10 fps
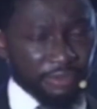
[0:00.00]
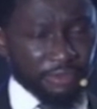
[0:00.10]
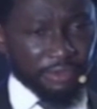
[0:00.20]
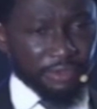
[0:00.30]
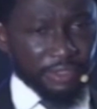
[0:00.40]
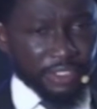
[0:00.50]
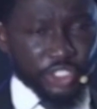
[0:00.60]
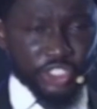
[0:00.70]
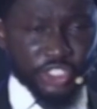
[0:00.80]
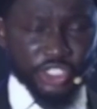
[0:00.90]

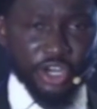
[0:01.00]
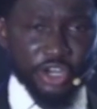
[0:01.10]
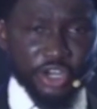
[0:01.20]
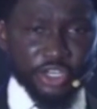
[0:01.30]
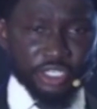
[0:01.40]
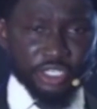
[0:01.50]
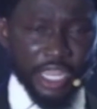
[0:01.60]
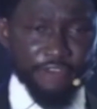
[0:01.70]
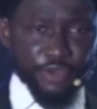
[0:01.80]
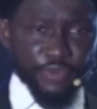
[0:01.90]
Registering people when we do
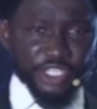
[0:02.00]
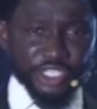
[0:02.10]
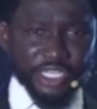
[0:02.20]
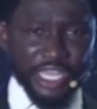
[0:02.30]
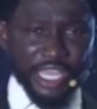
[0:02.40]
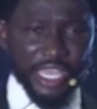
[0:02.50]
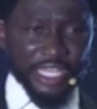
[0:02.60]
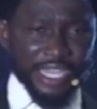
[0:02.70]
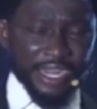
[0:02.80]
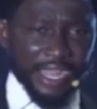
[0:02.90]
not experience
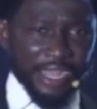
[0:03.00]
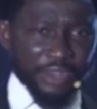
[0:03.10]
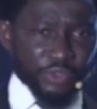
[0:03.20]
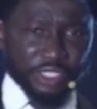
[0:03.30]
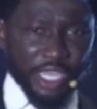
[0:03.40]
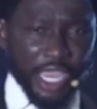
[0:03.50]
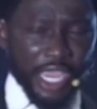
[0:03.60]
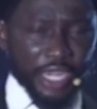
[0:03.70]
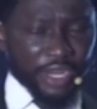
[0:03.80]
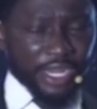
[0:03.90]
drought. It
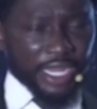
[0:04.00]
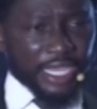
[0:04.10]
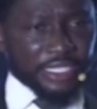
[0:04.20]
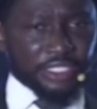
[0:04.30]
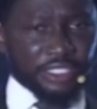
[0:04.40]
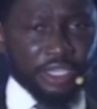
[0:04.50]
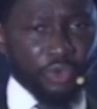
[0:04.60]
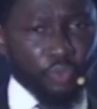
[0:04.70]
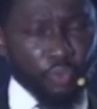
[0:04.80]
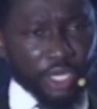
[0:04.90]
is to aid
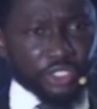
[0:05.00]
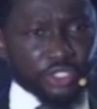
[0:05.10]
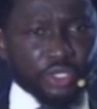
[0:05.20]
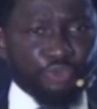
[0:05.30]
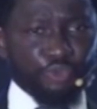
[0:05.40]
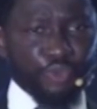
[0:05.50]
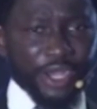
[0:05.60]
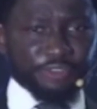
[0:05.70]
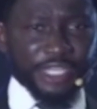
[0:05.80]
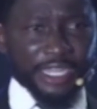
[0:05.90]
the
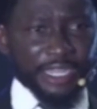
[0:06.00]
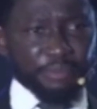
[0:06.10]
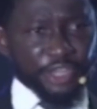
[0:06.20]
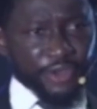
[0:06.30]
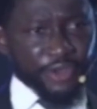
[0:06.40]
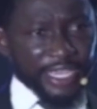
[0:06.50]
agri minister.